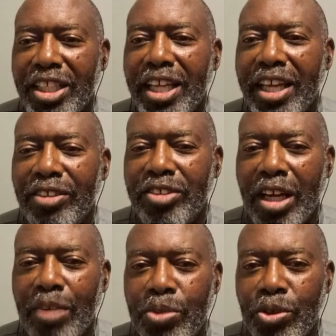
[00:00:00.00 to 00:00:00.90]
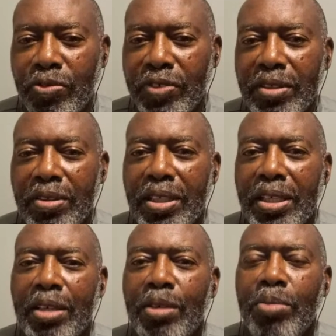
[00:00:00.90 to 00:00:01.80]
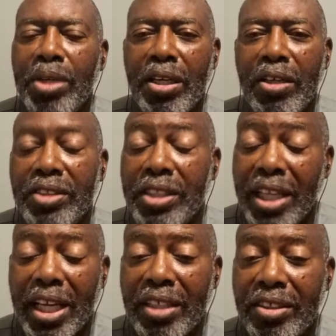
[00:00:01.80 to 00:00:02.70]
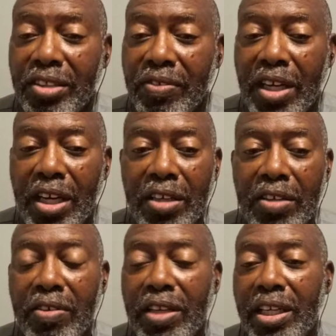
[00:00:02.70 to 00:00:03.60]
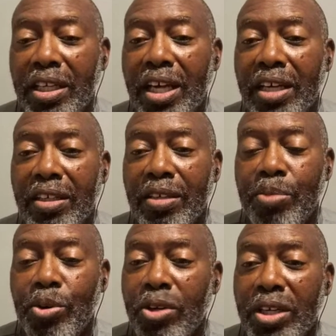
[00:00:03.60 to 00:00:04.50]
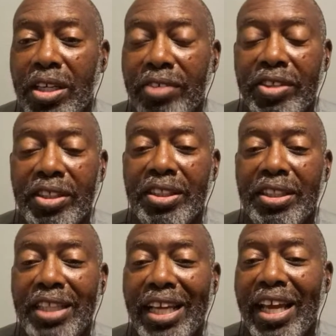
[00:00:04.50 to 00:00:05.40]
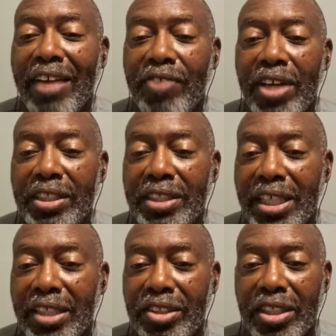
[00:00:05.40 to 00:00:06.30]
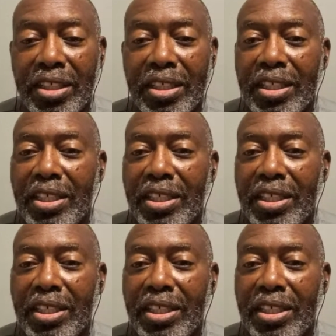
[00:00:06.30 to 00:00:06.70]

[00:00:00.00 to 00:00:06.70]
That is not proven because in the case of Congo and a lot of the poor countries, they have not tested.